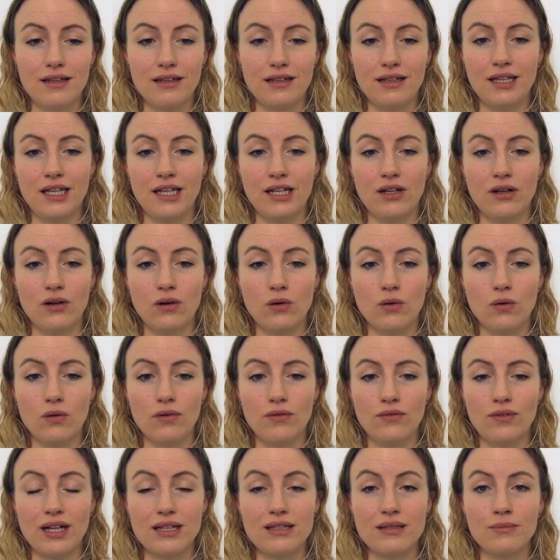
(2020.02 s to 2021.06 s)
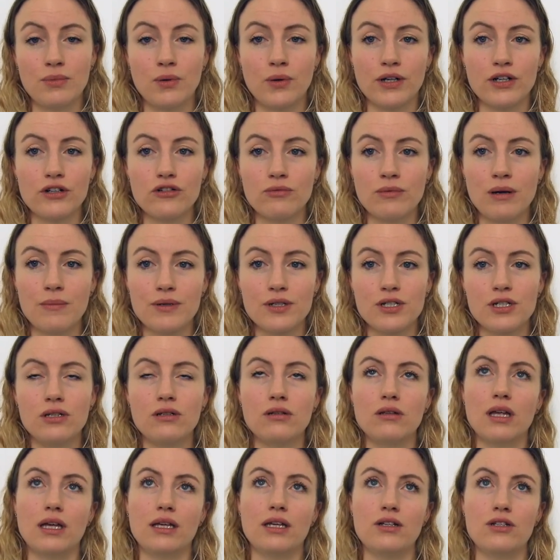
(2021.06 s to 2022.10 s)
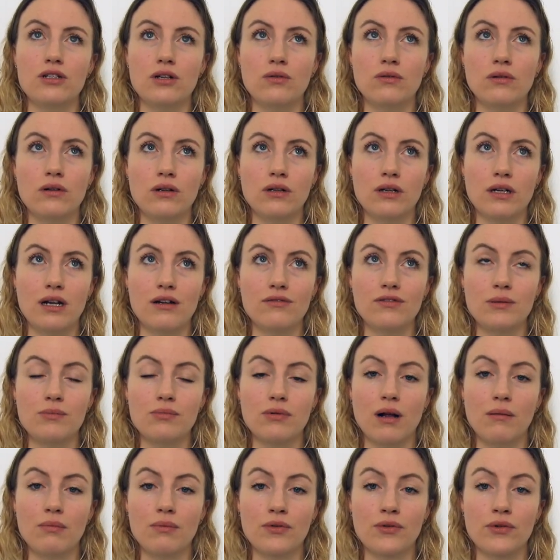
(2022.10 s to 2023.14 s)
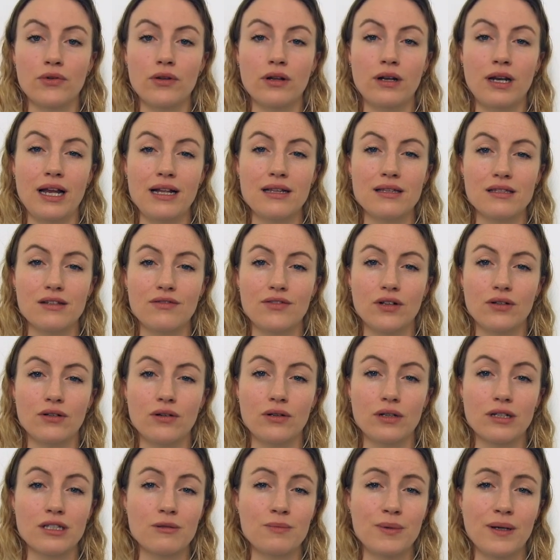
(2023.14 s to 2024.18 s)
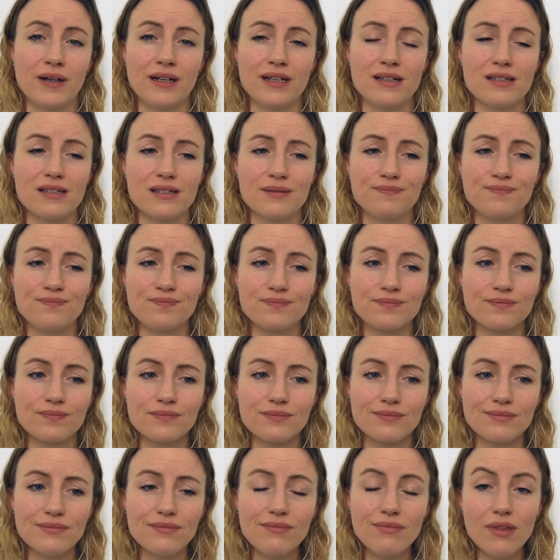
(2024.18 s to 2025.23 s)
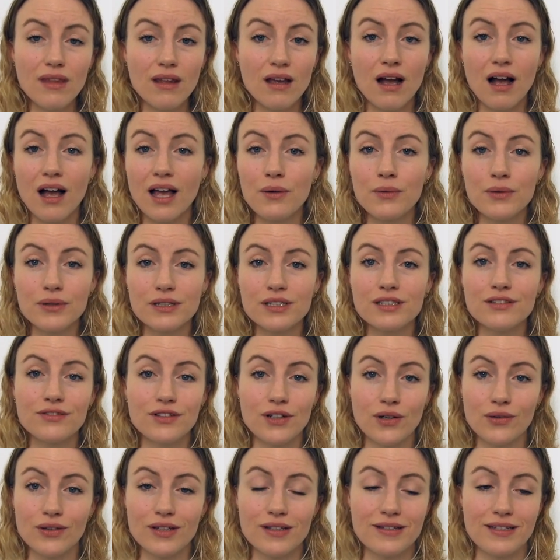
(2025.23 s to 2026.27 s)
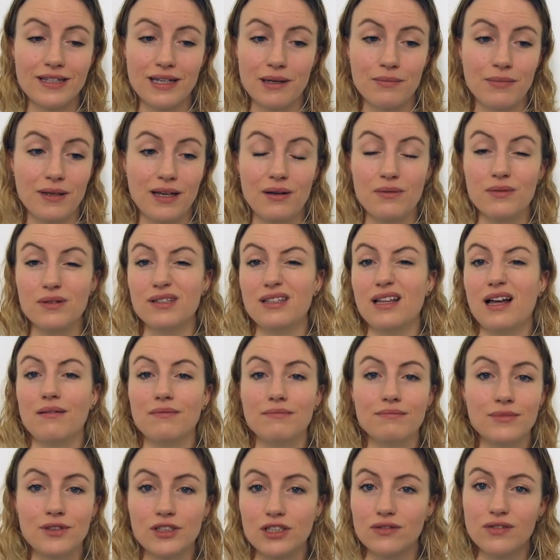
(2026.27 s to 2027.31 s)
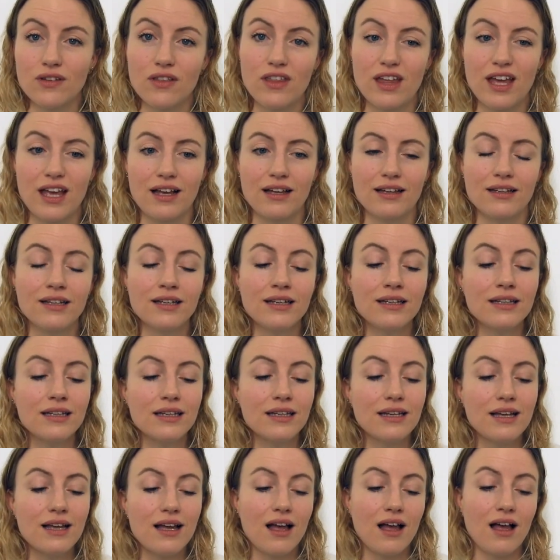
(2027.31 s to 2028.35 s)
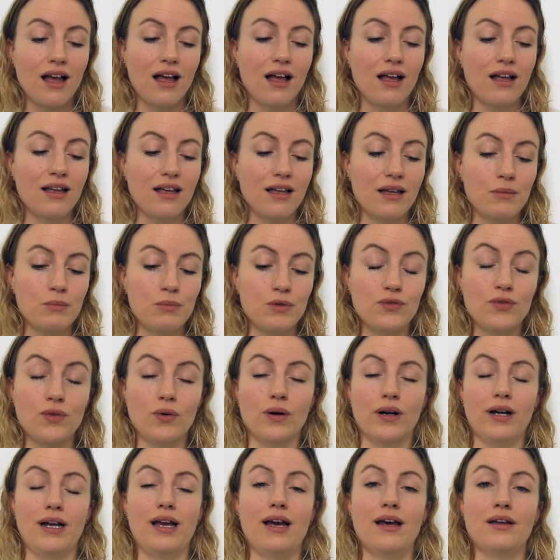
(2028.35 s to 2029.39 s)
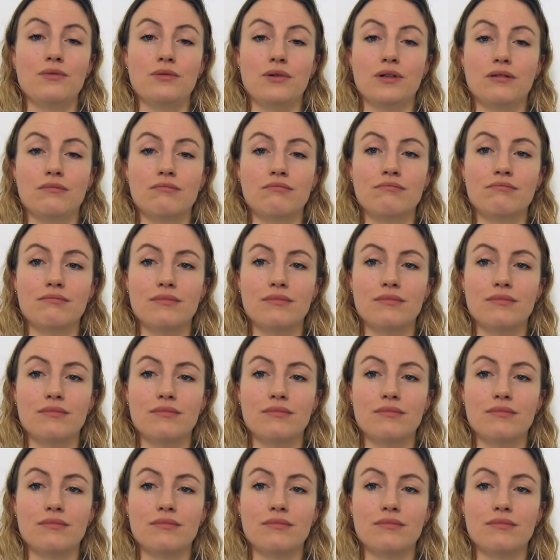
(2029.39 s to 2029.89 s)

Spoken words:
you know, that's important to remember too, that you don't look at every problem through the lens of your own experience. I wouldn't have known that CMP was that much of a thing before I had one.